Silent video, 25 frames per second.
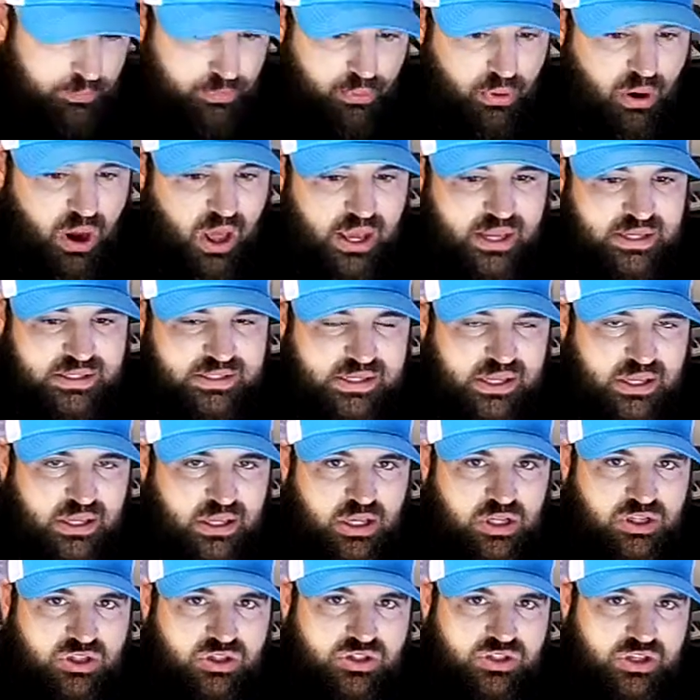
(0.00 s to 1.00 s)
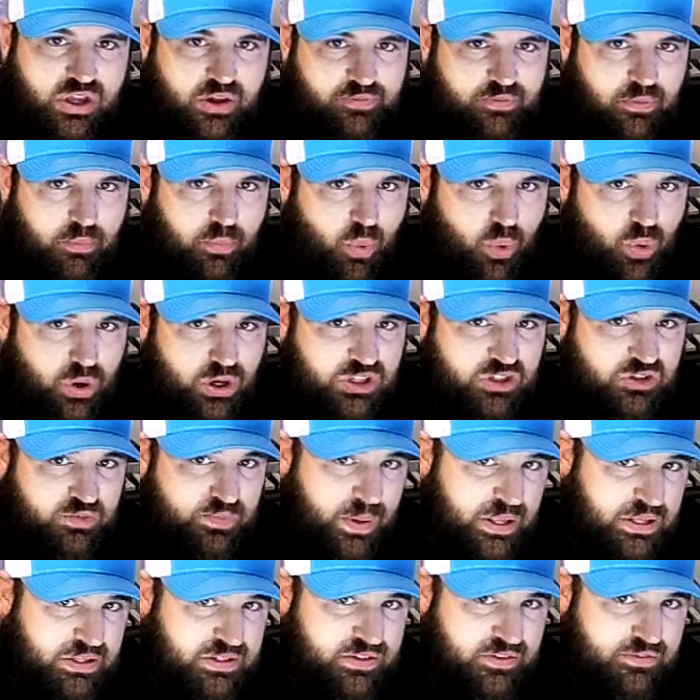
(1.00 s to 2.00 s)
price and get yourself a more
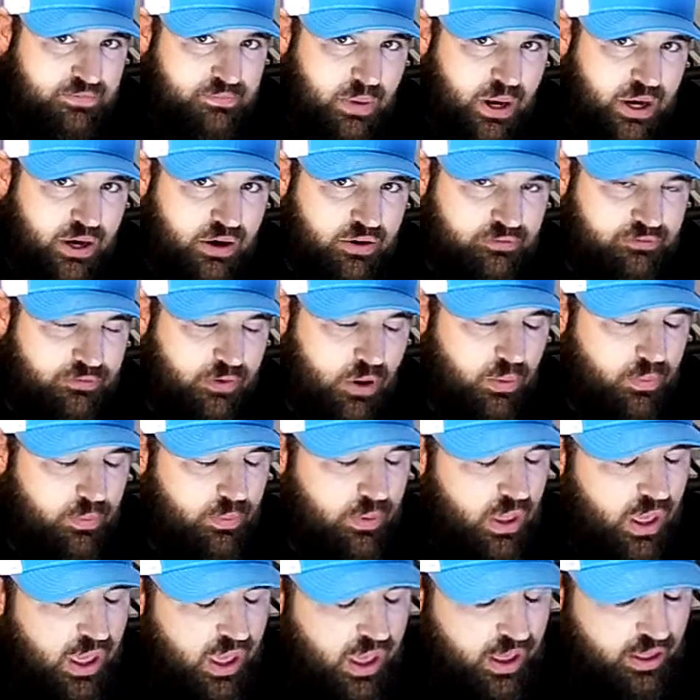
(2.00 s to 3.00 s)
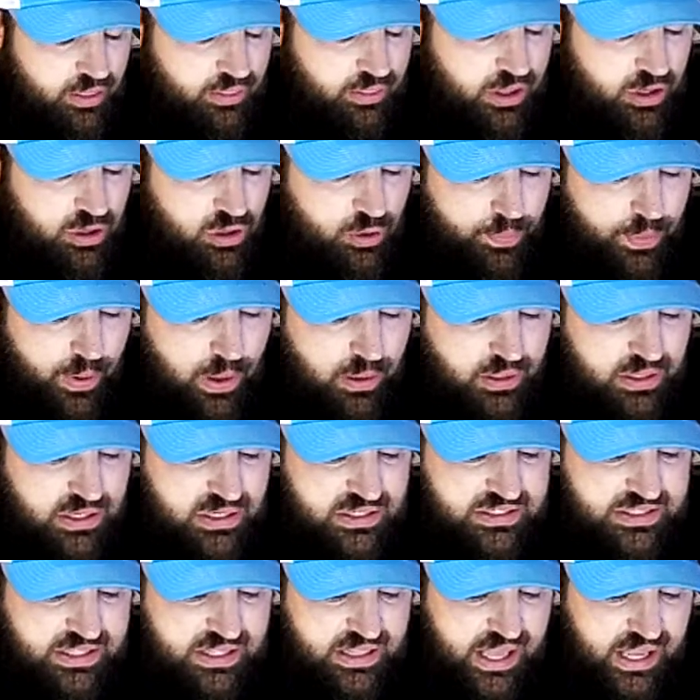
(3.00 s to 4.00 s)
expensive microphone, then you're probably
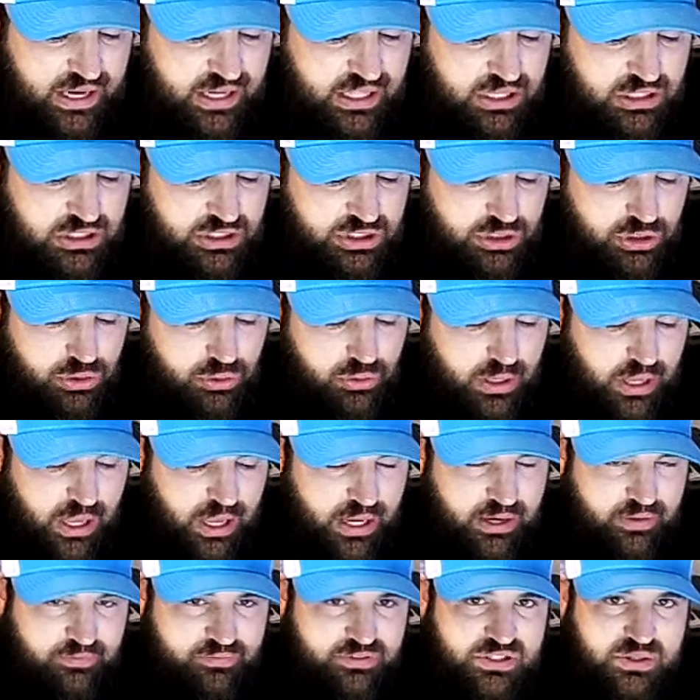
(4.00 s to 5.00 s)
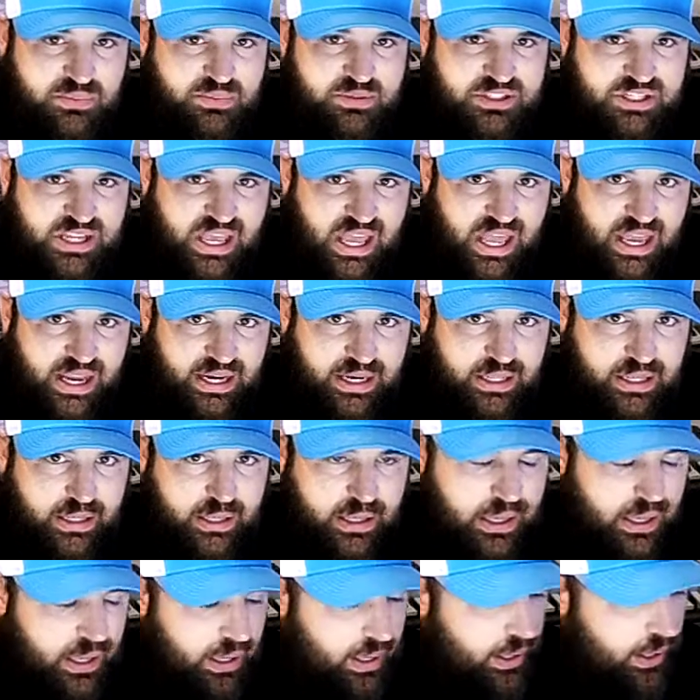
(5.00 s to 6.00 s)
going to see that issue kind of subside,
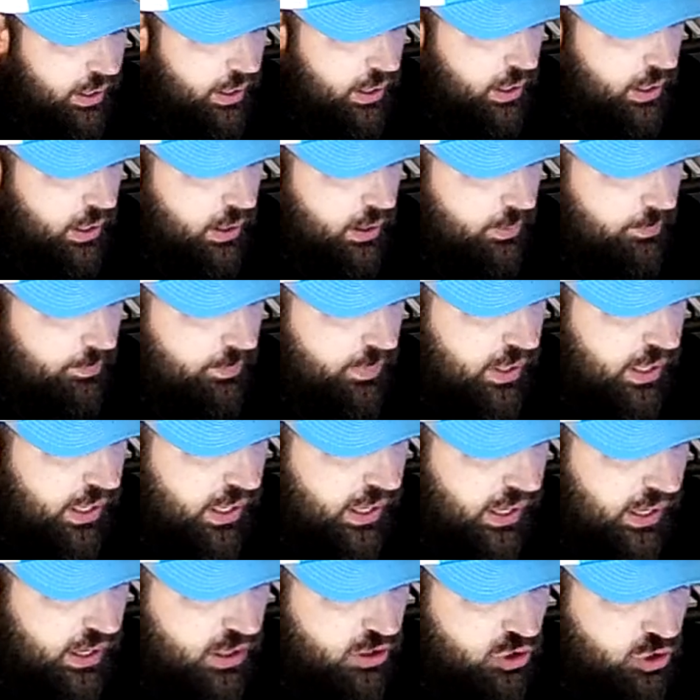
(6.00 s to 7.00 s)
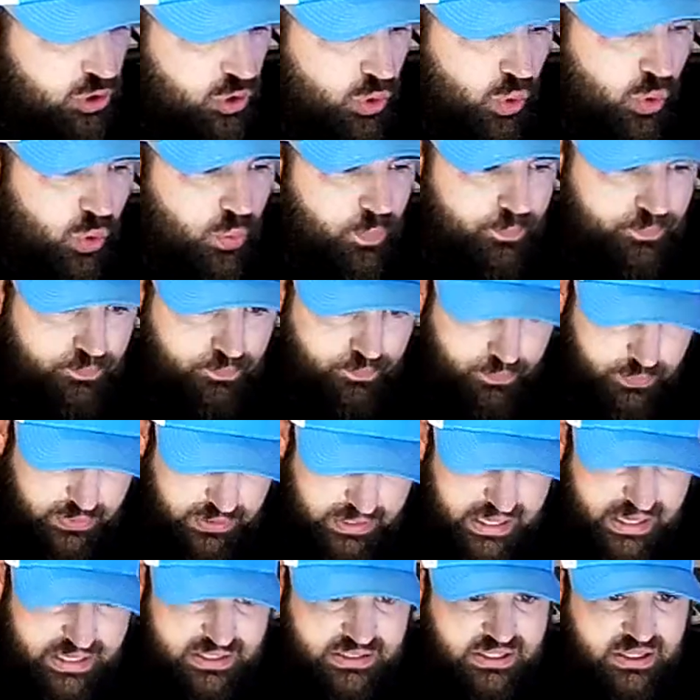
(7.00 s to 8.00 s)
and you'll
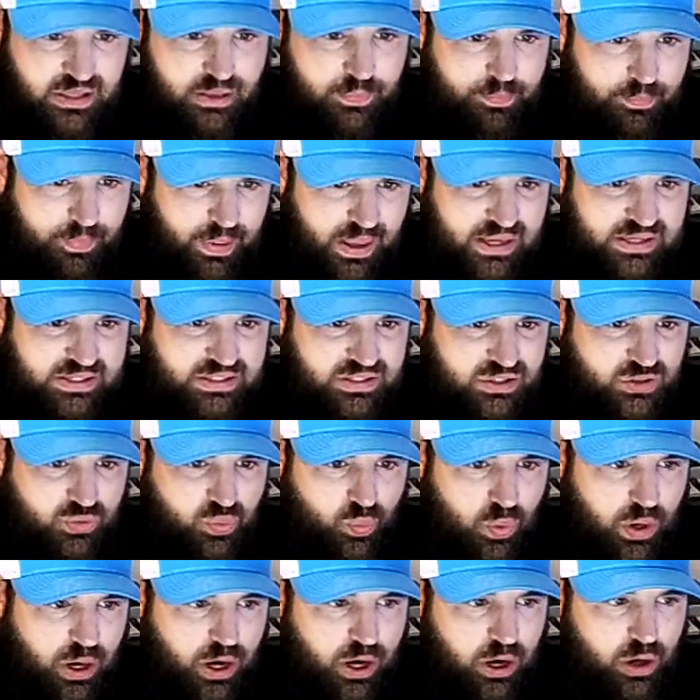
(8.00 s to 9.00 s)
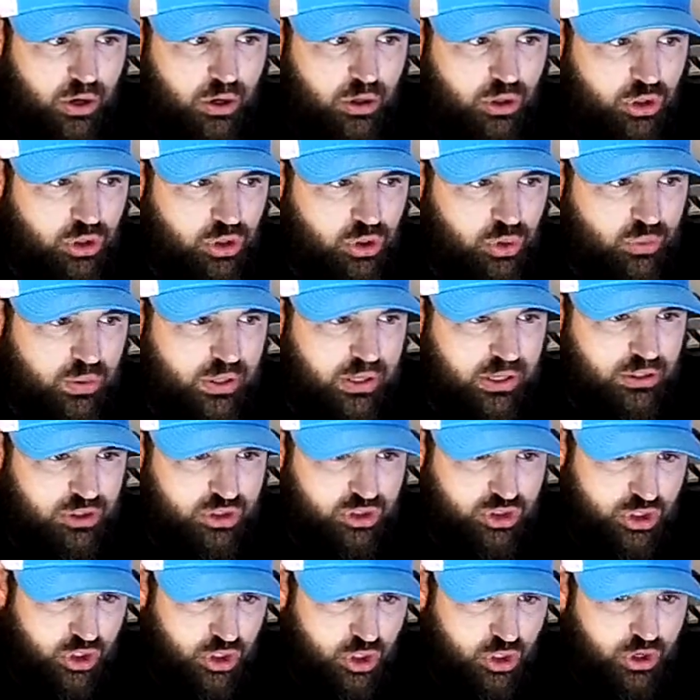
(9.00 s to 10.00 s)
get to the paces where you can
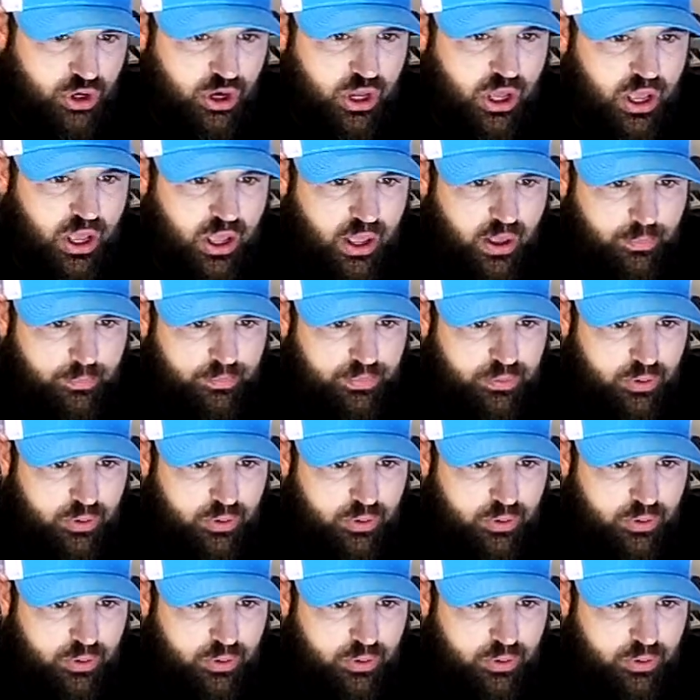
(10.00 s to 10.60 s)
turn up